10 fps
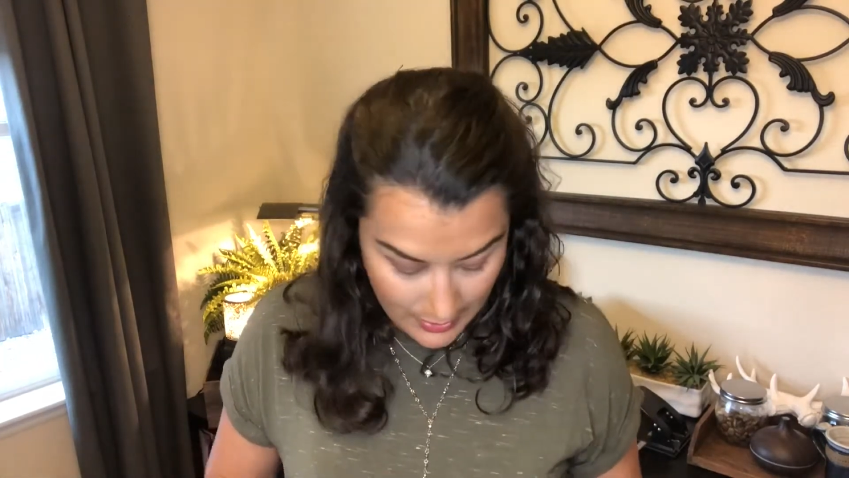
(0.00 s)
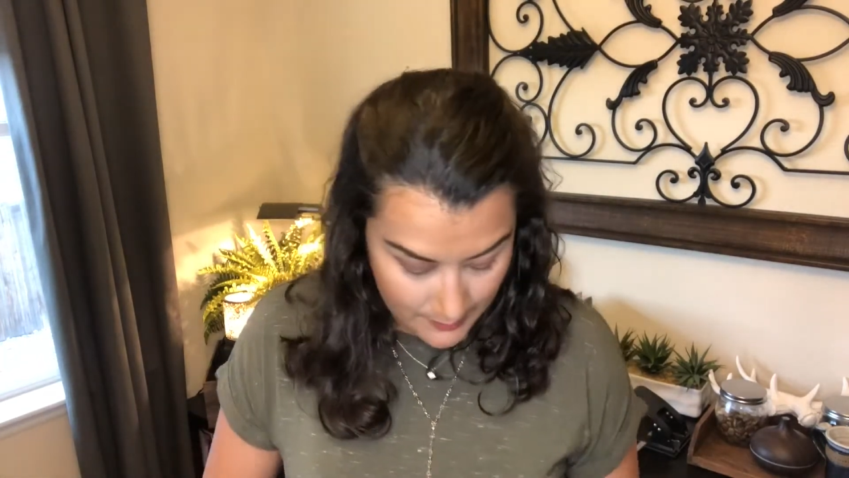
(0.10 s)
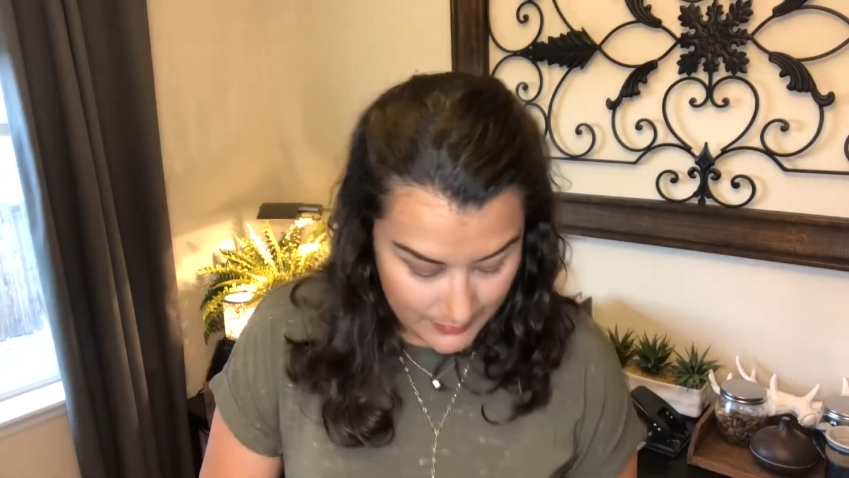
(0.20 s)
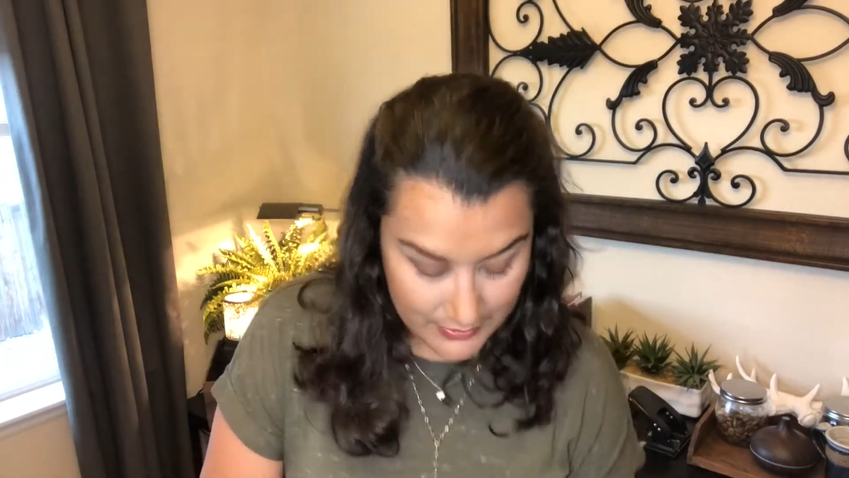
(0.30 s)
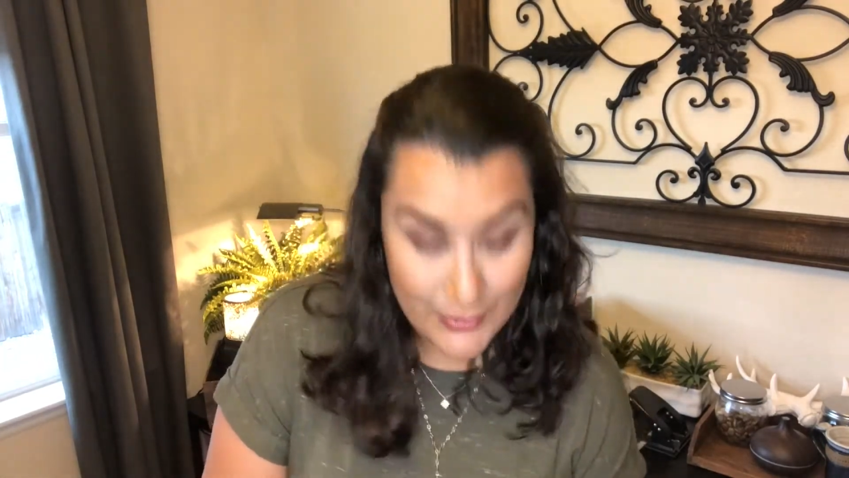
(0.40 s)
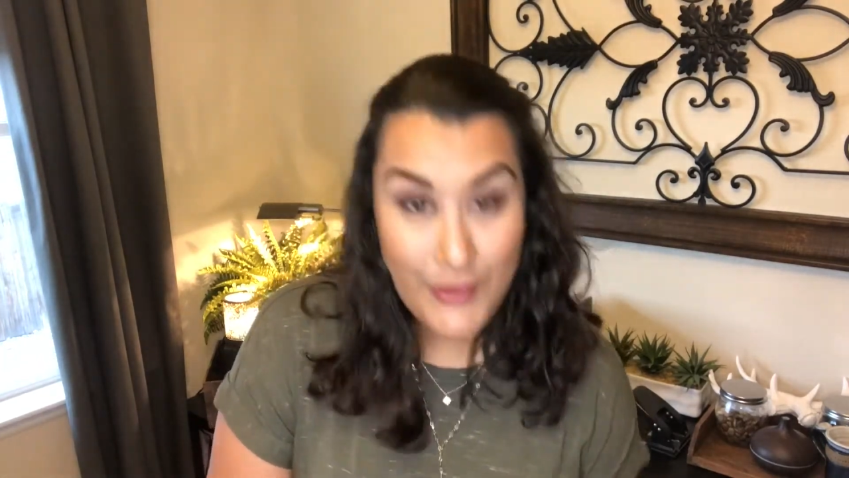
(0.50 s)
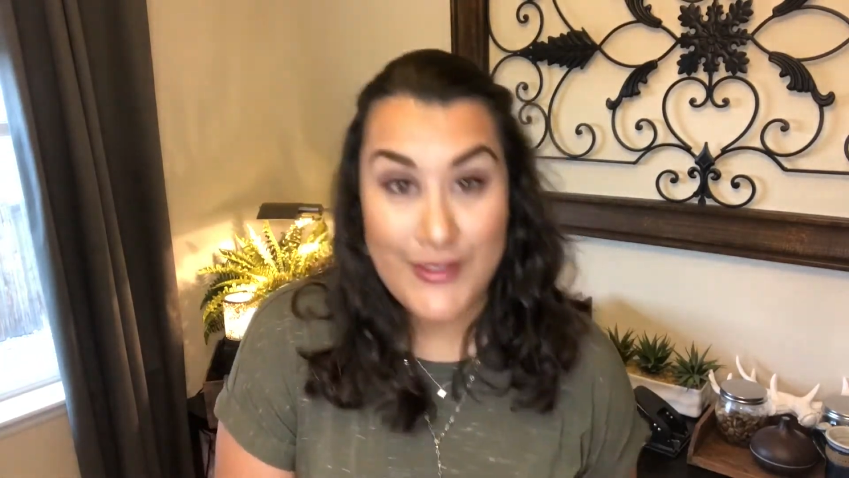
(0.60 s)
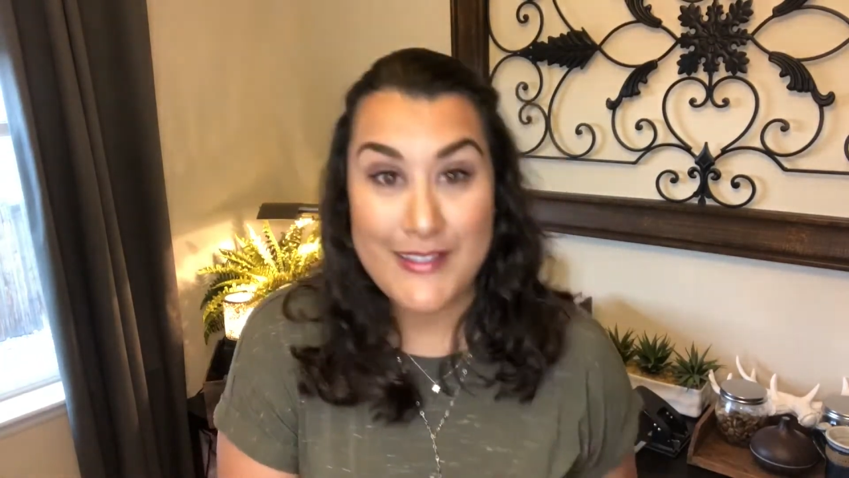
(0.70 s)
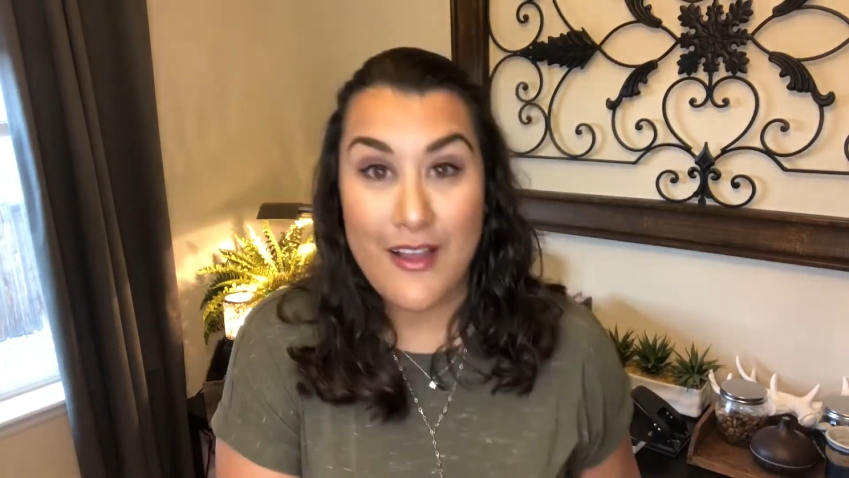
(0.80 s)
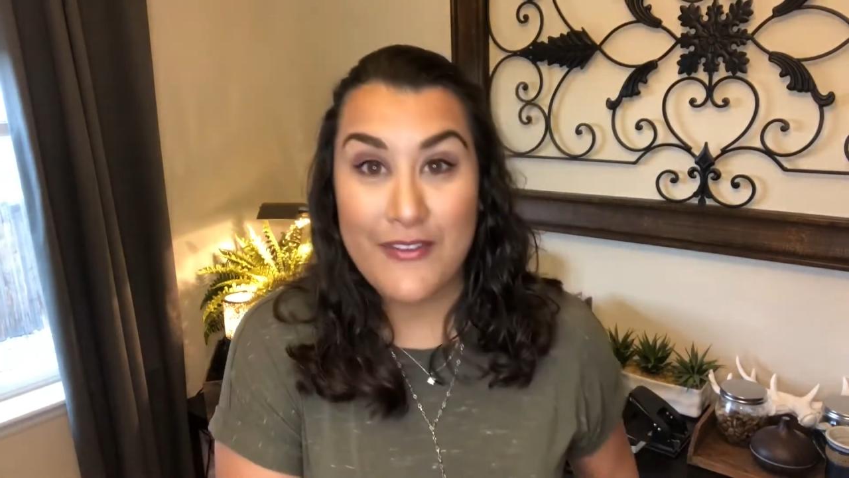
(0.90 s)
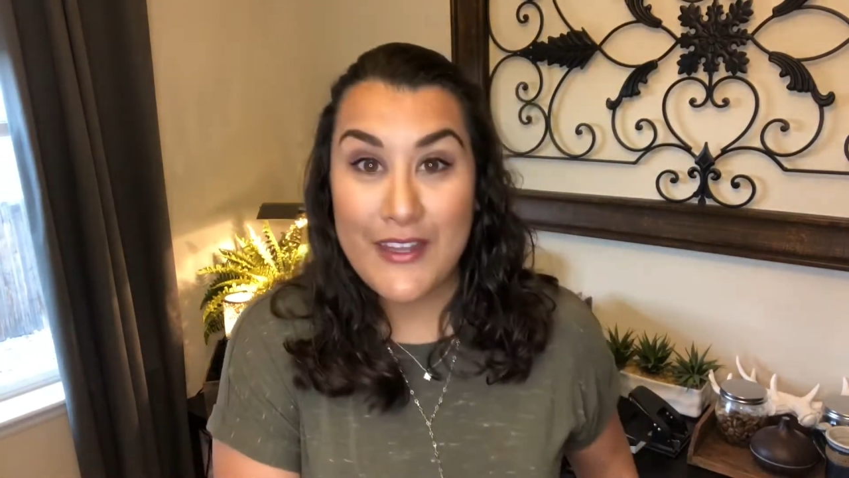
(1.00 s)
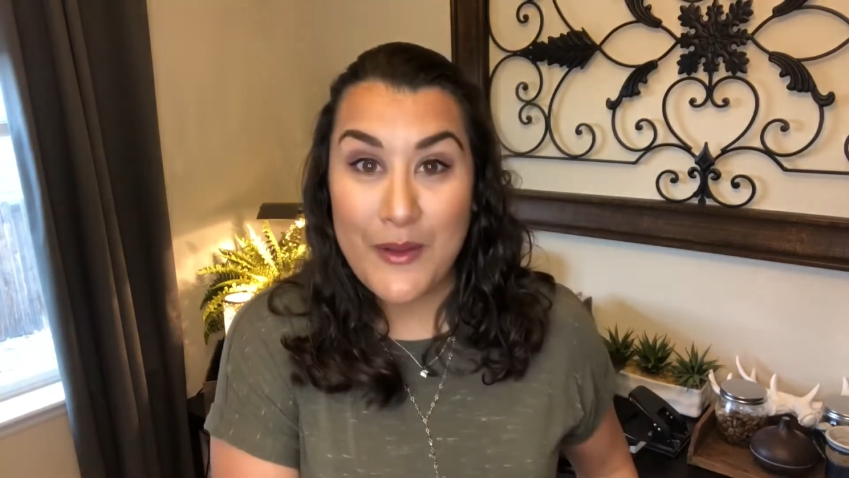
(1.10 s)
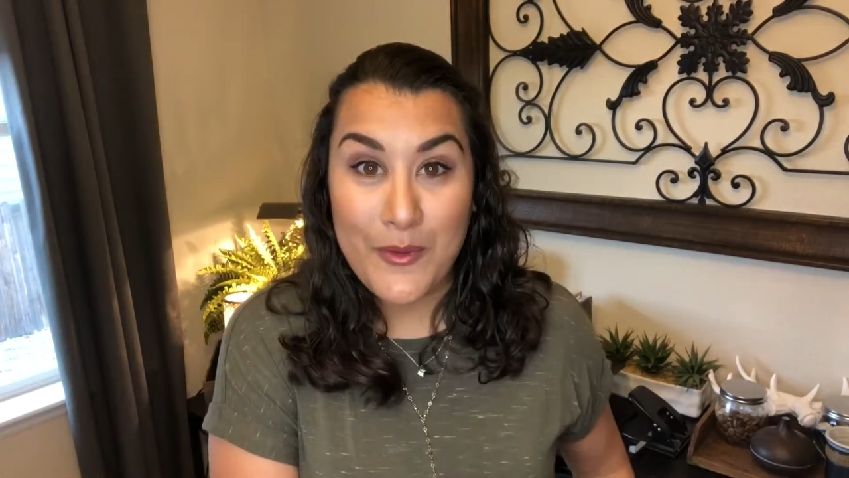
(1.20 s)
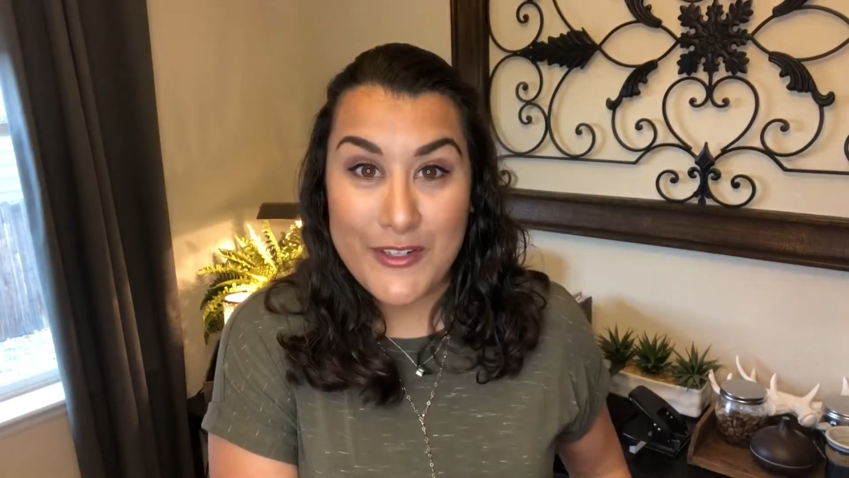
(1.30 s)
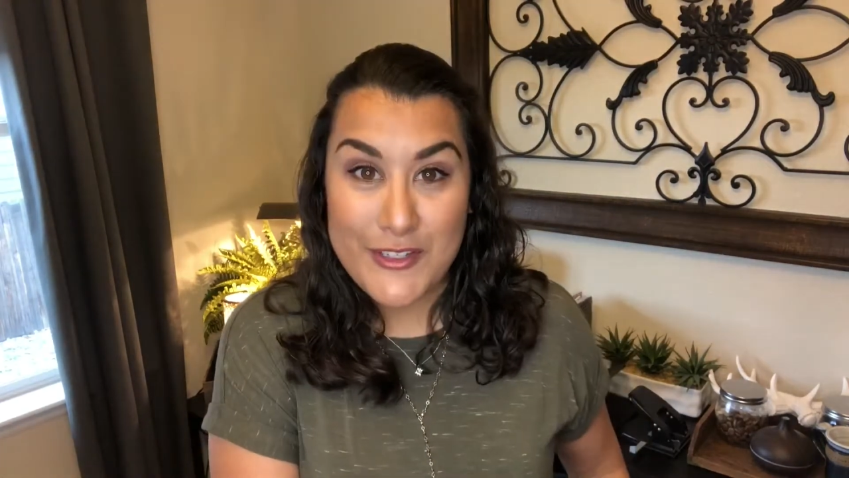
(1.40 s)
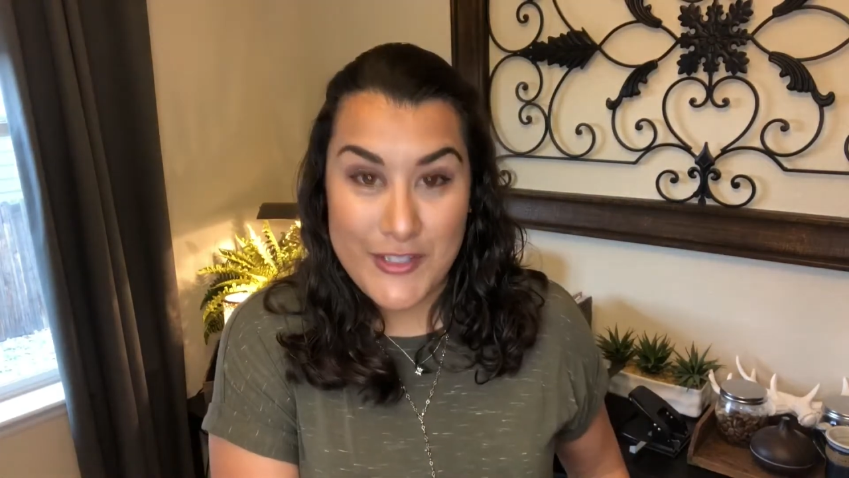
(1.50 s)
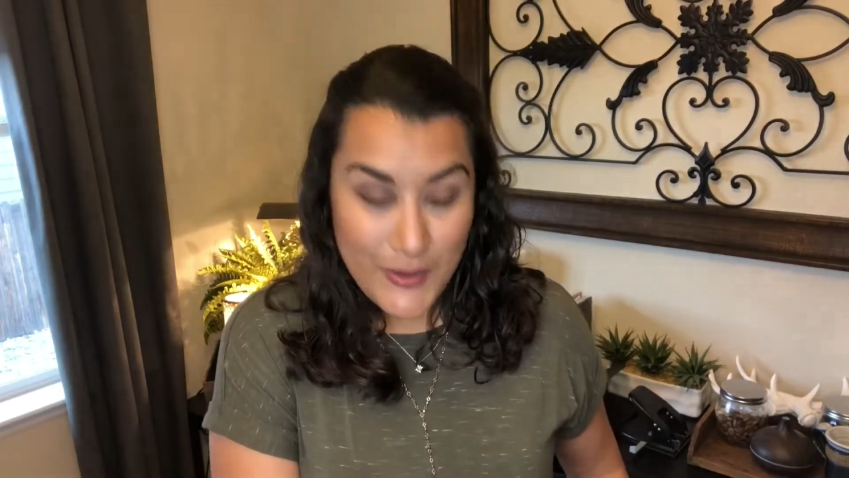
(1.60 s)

Let me turn this off that I want to show